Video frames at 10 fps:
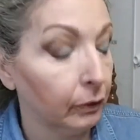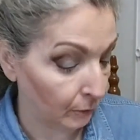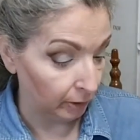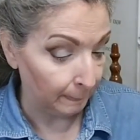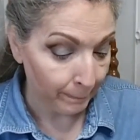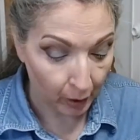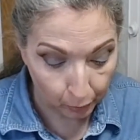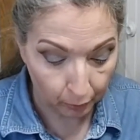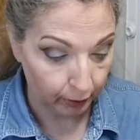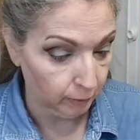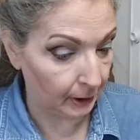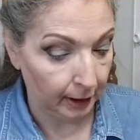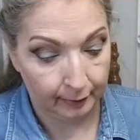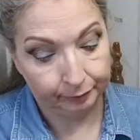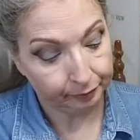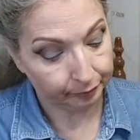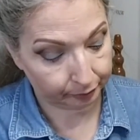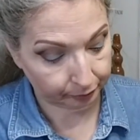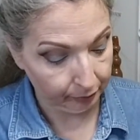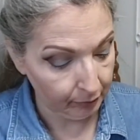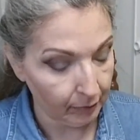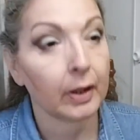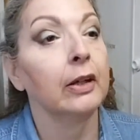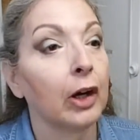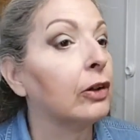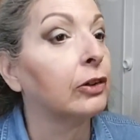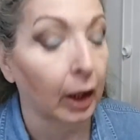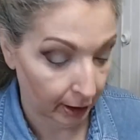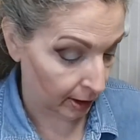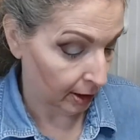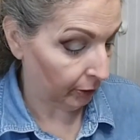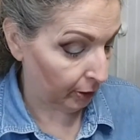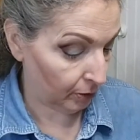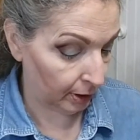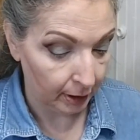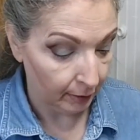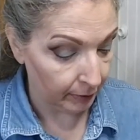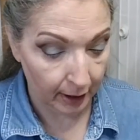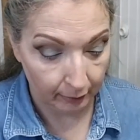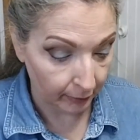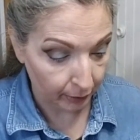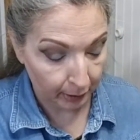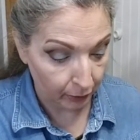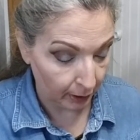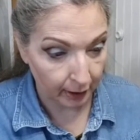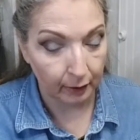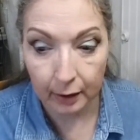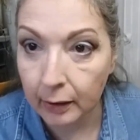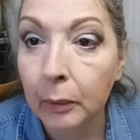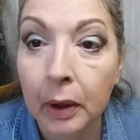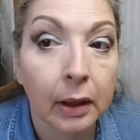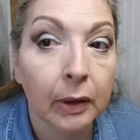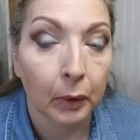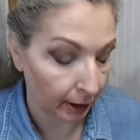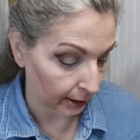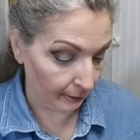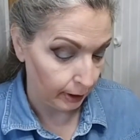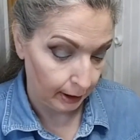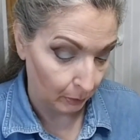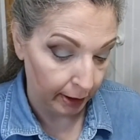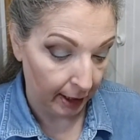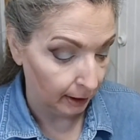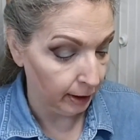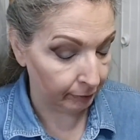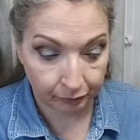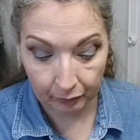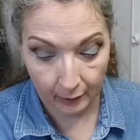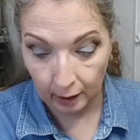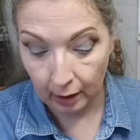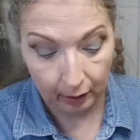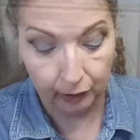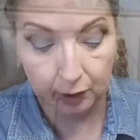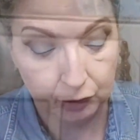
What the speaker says: focused on what you're doing and it's hard to talk. So, yeah, that's what I'm going to do right there, and we're going to leave it right like that, right at that. And then, also in this